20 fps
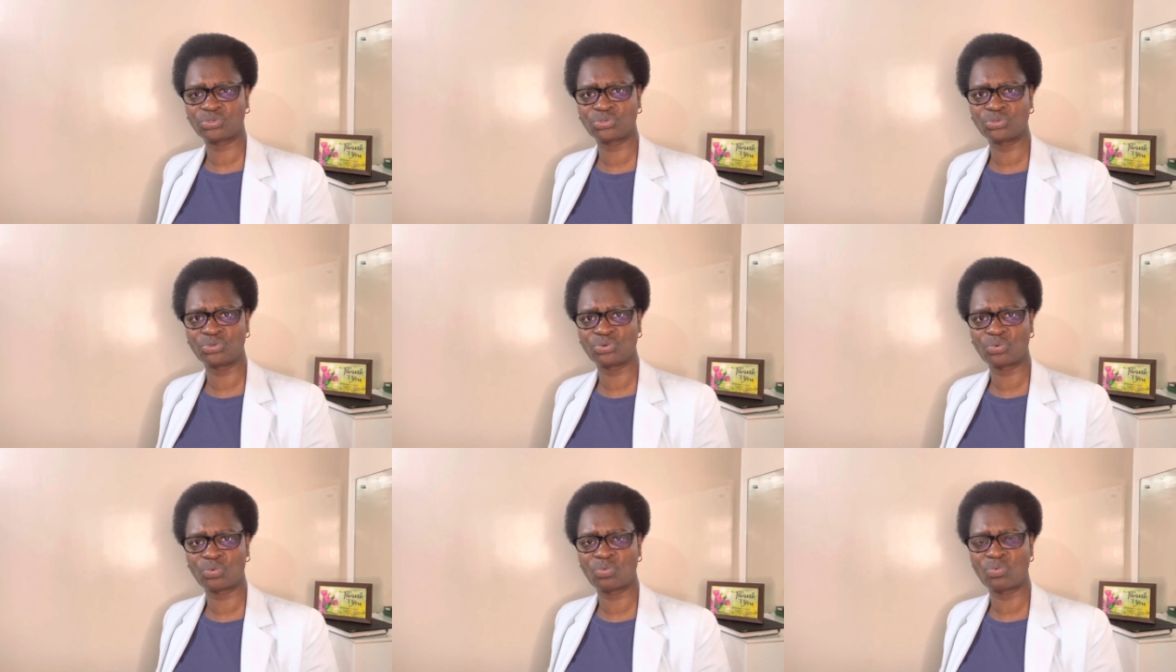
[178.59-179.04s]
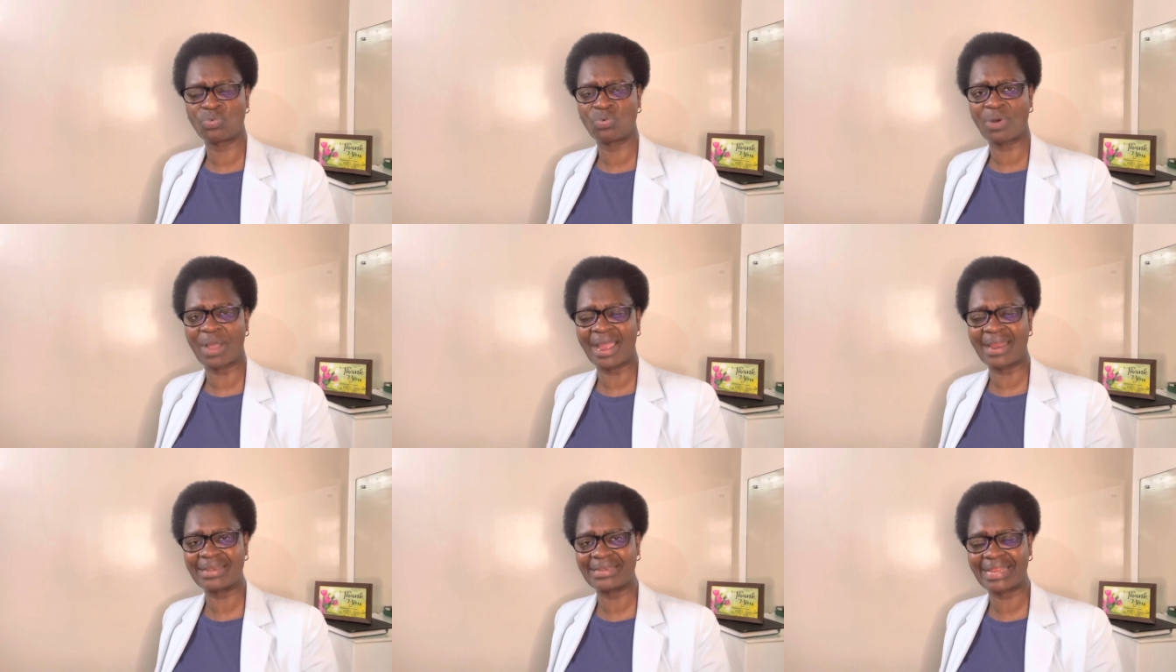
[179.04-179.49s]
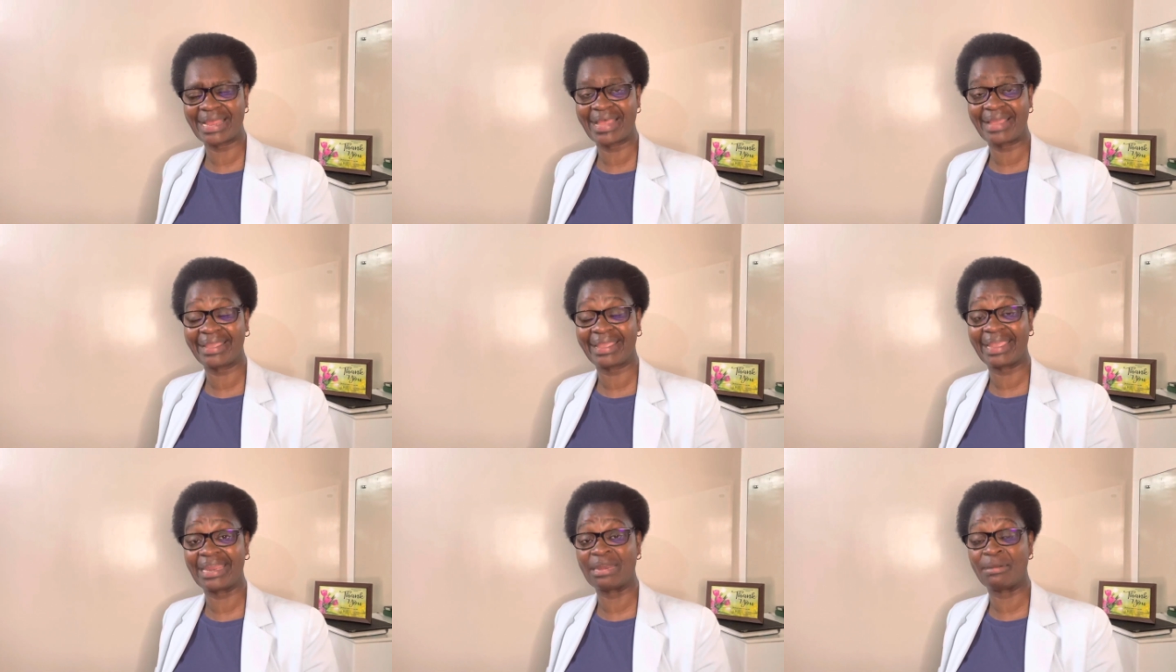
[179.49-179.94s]
to wonder
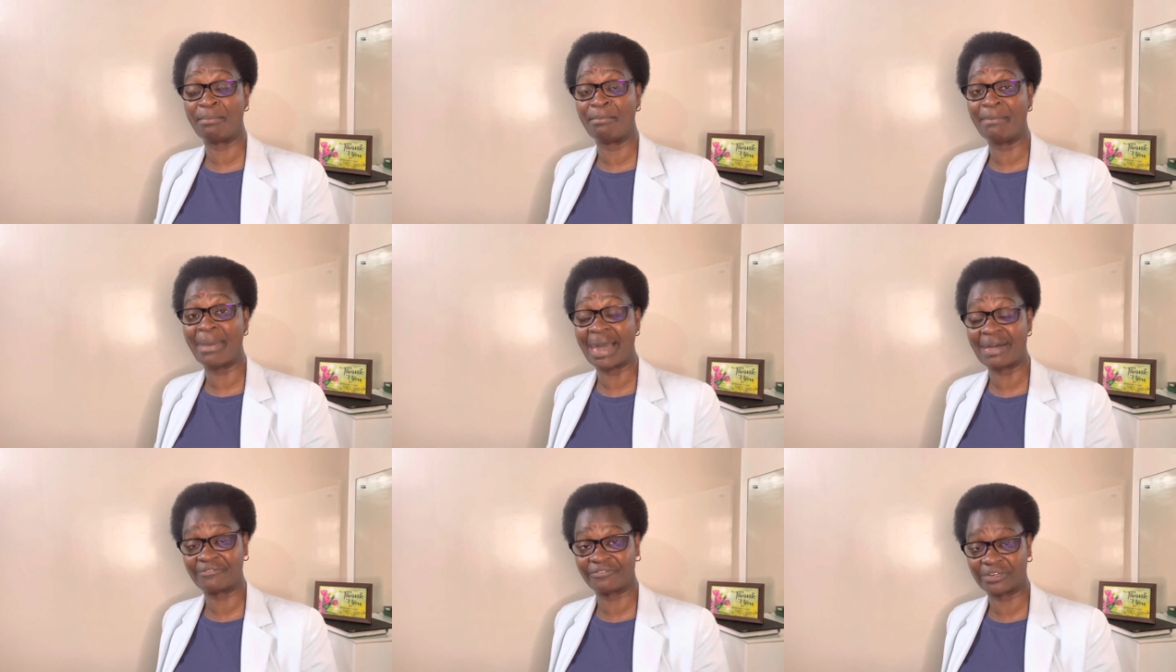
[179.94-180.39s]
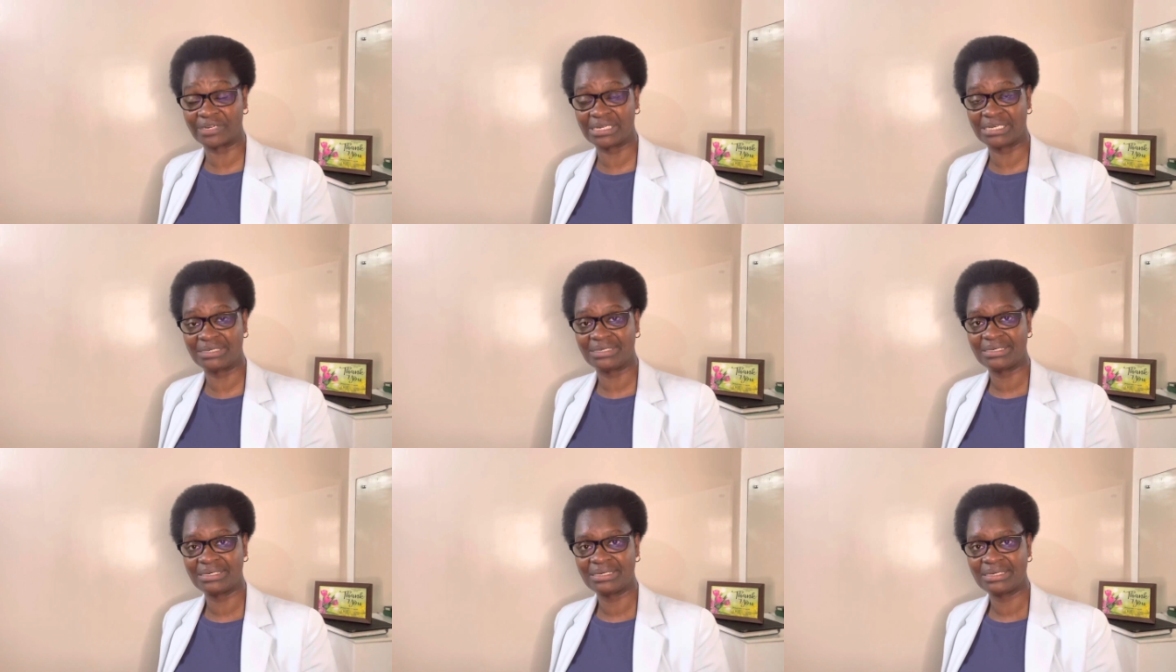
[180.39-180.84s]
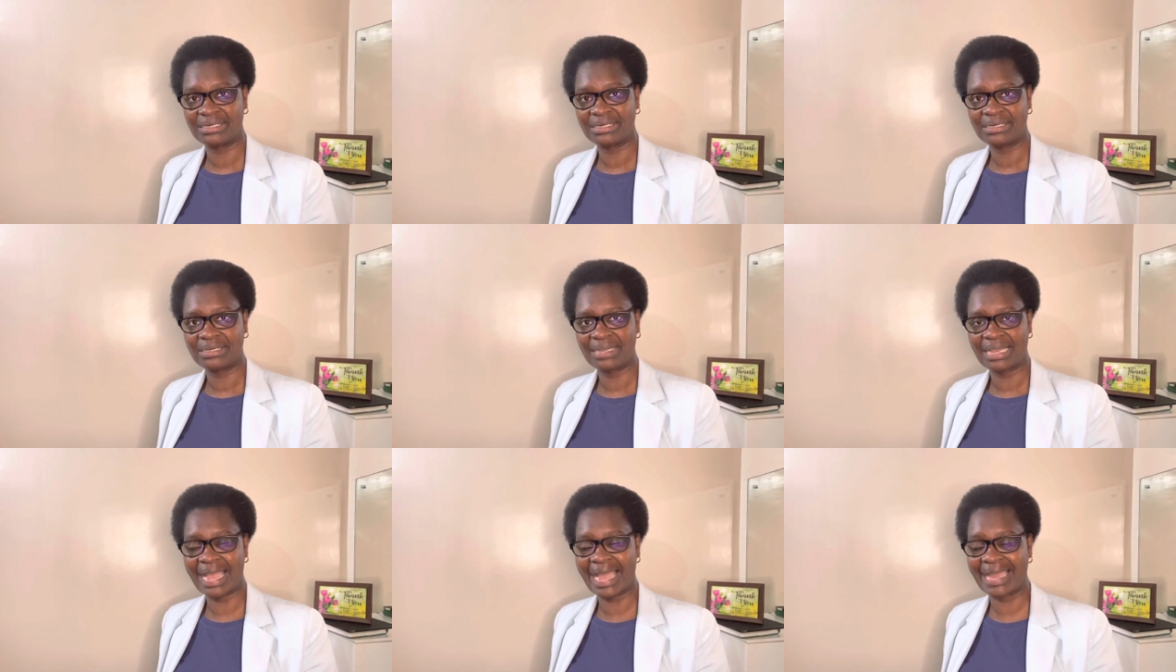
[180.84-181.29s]
and marvel
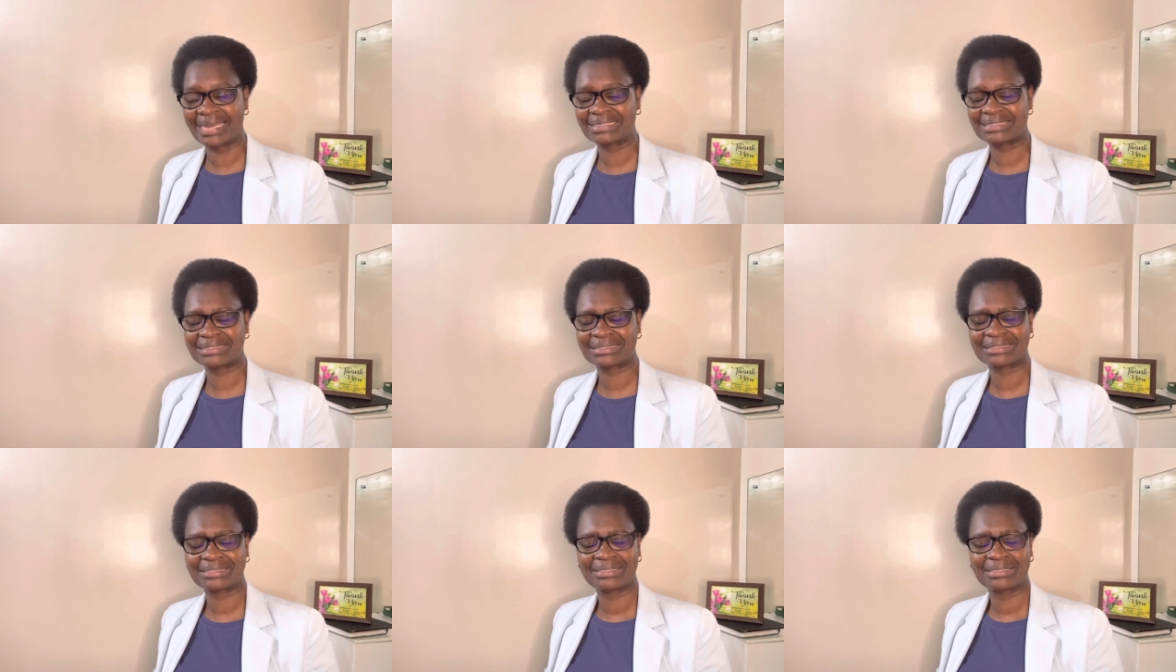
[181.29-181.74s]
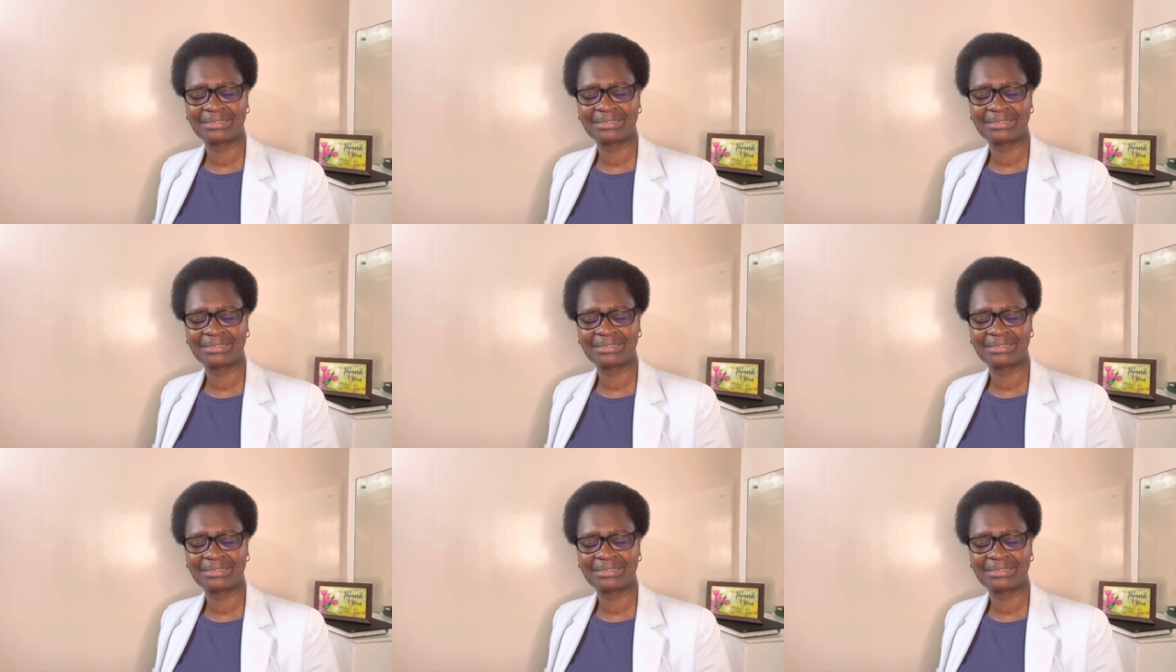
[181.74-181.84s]
at